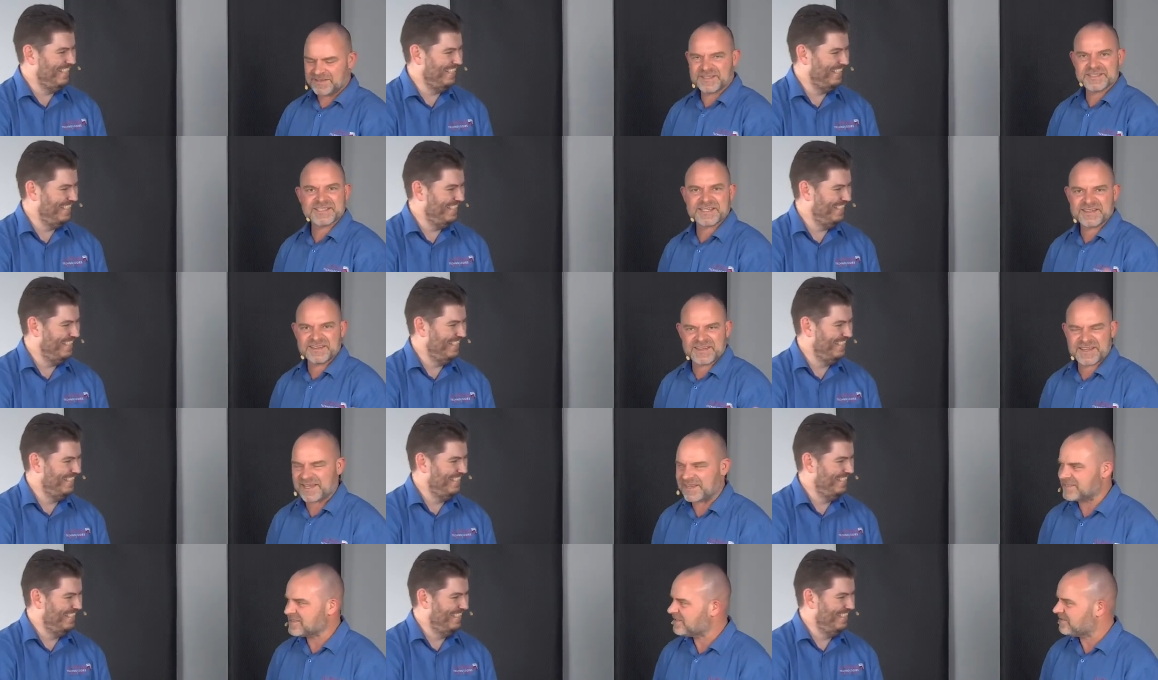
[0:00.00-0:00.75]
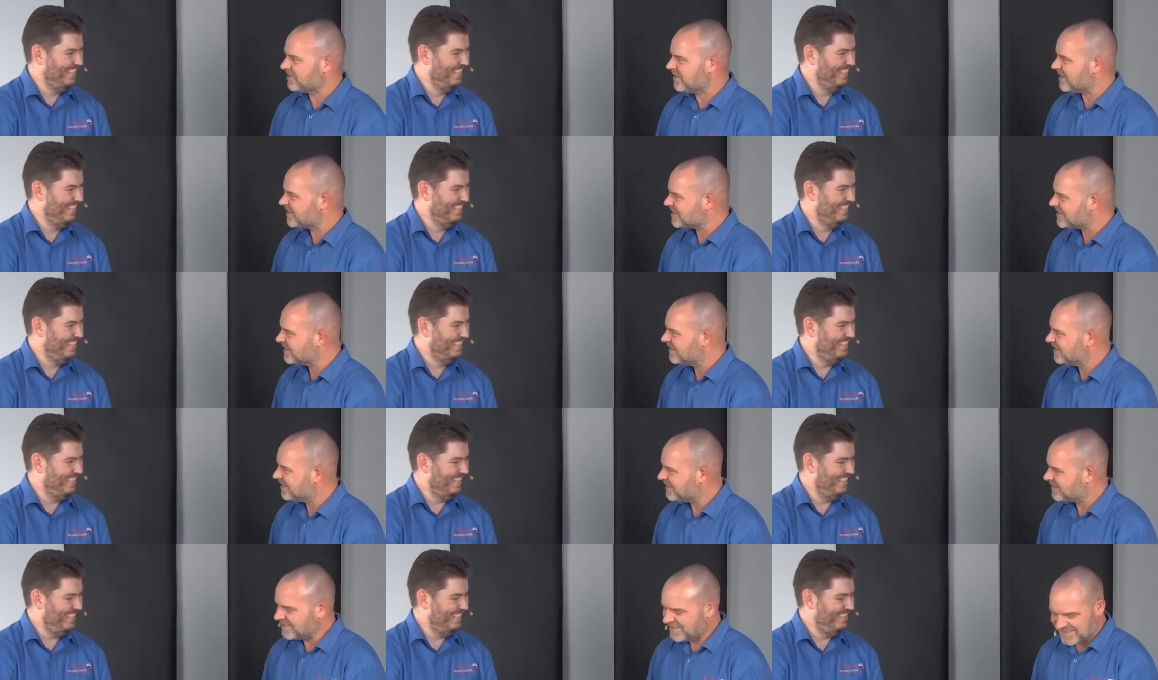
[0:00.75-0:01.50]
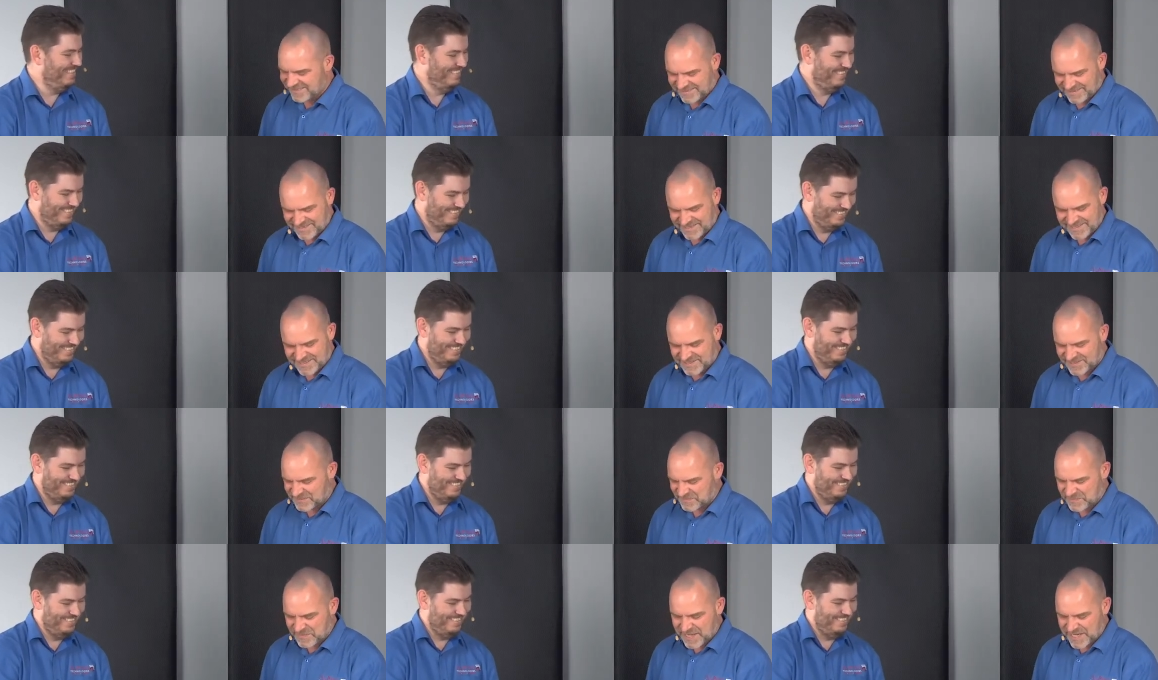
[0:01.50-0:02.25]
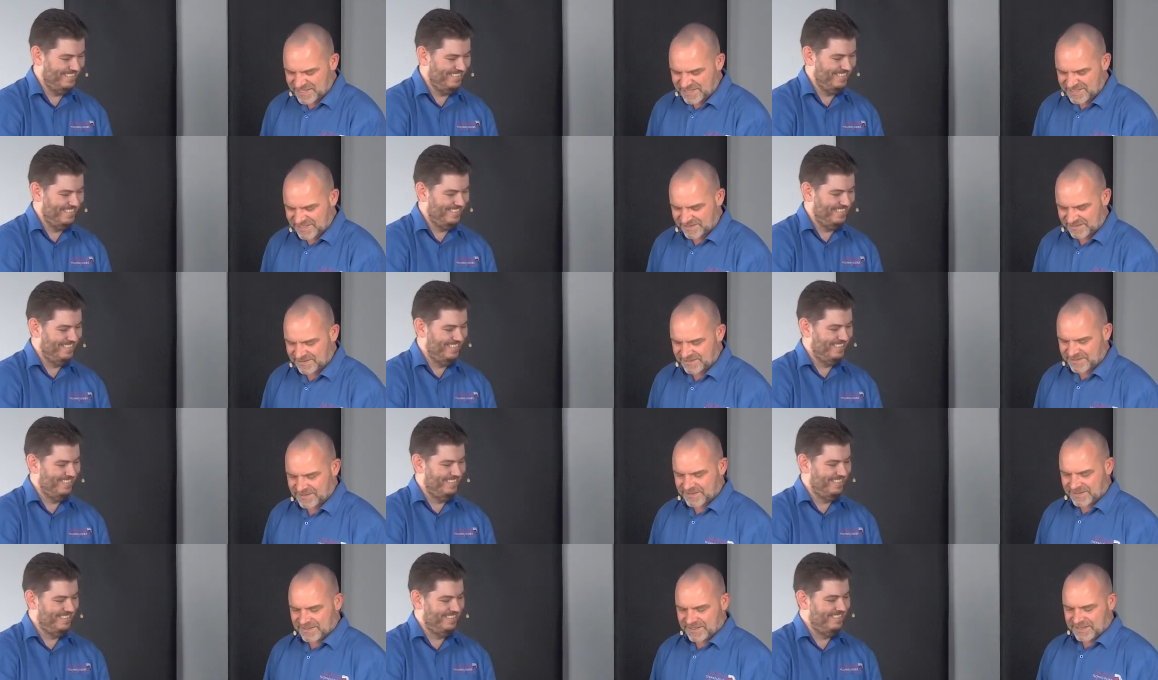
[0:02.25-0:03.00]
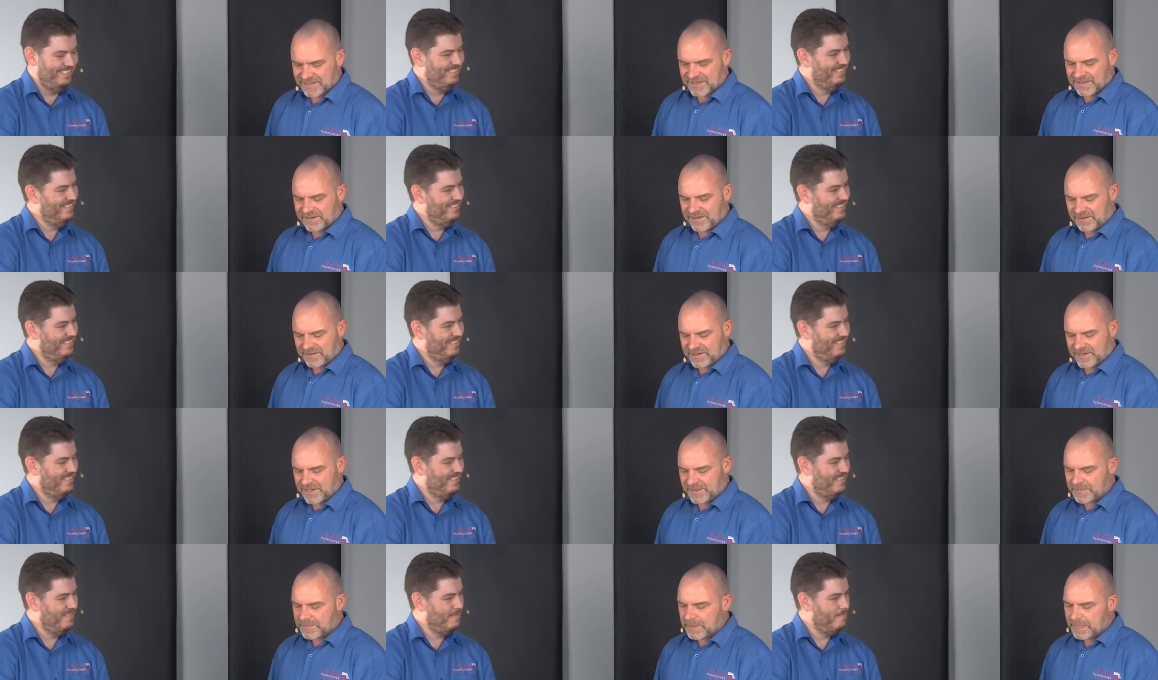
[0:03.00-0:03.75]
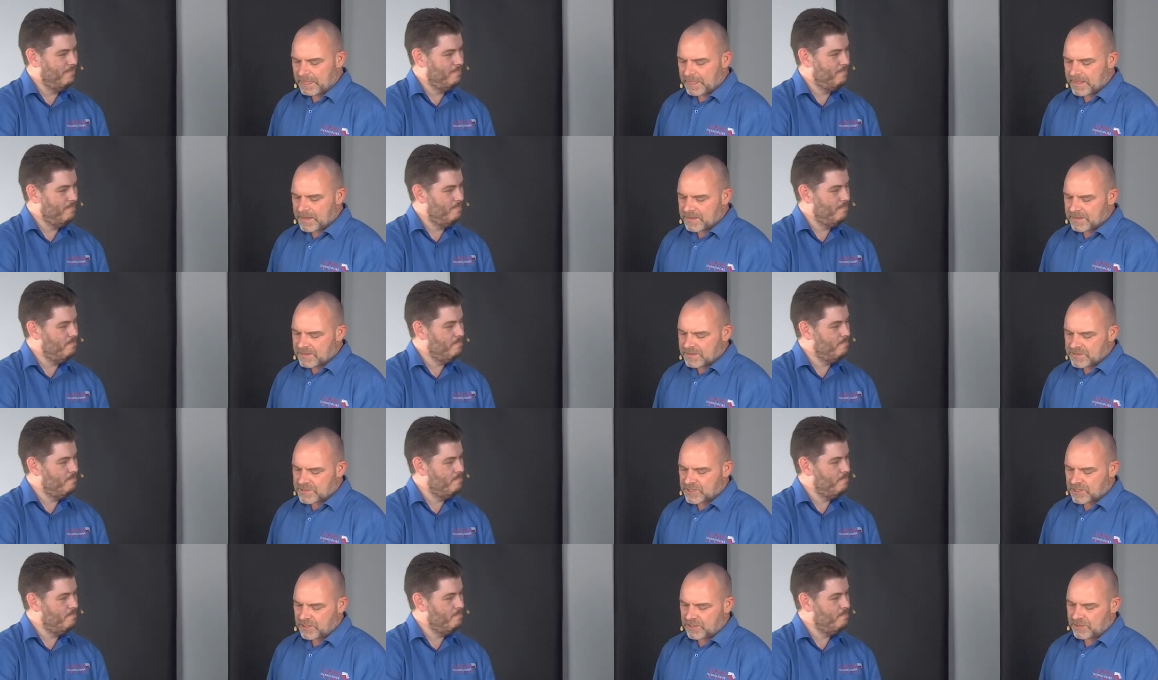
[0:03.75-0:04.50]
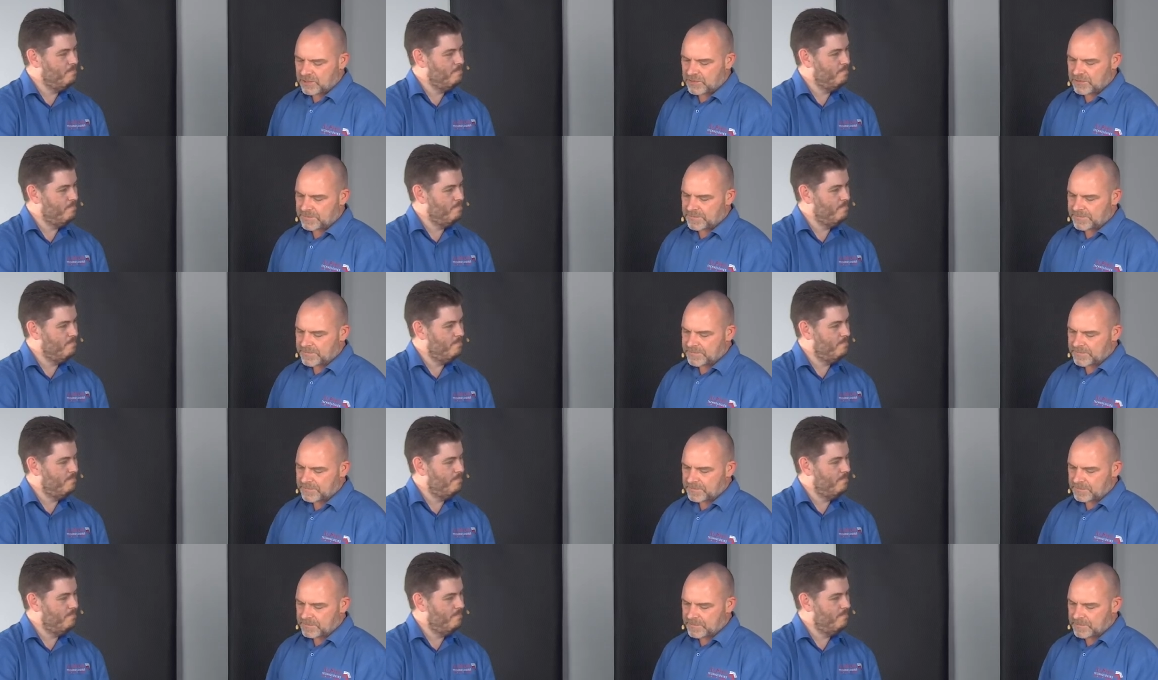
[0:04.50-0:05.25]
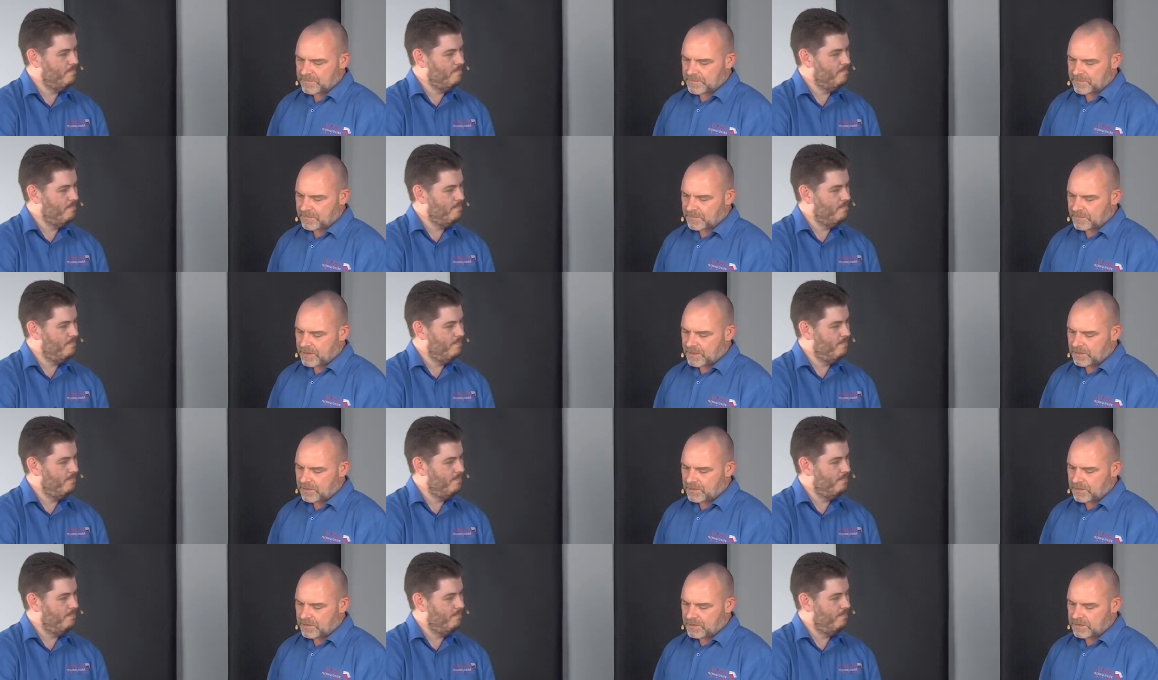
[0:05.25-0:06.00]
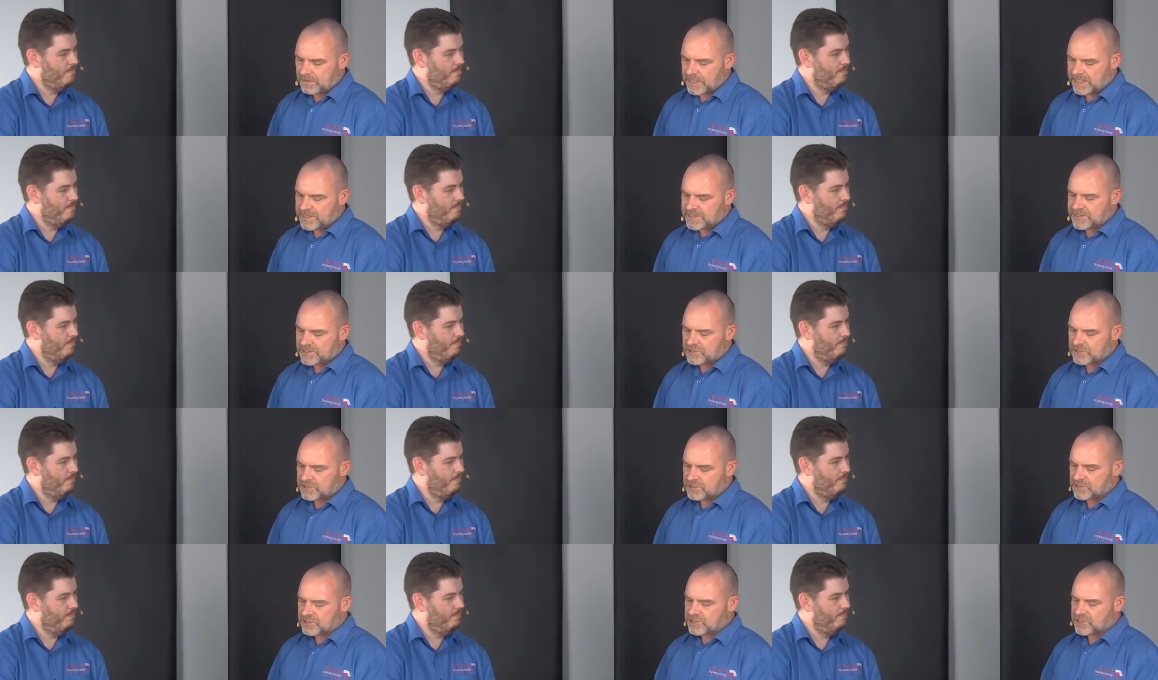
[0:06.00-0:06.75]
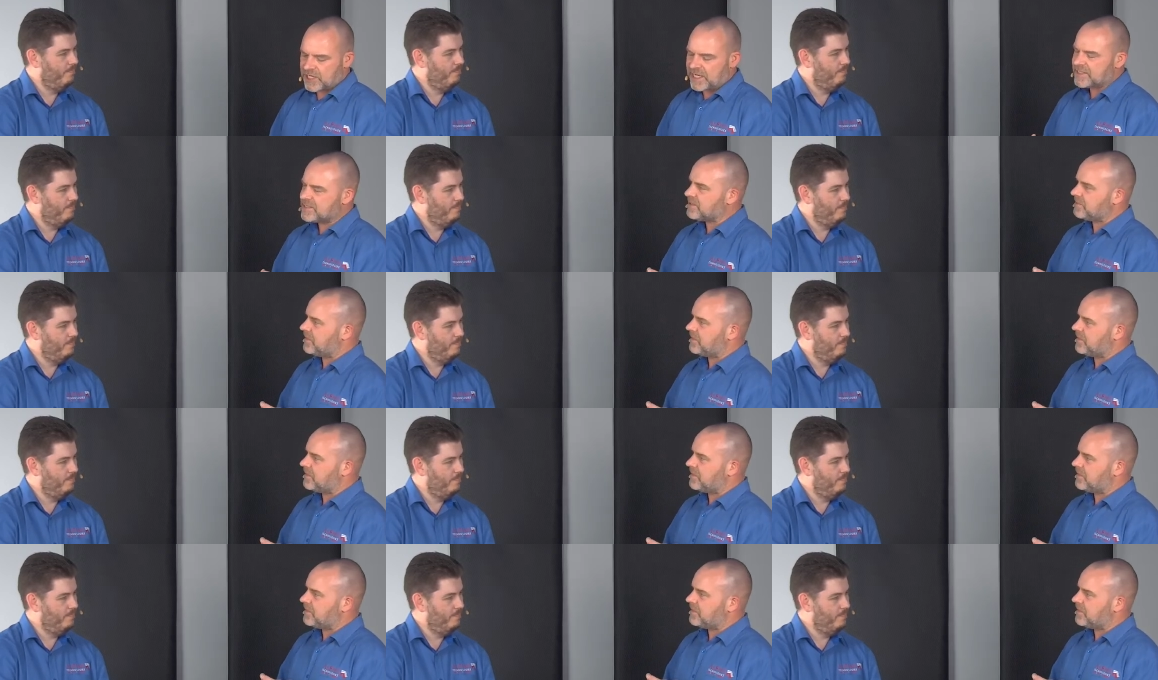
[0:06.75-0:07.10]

Speaker 1: this and that, right? Yeah. It's amazing. Okay. So let's chat a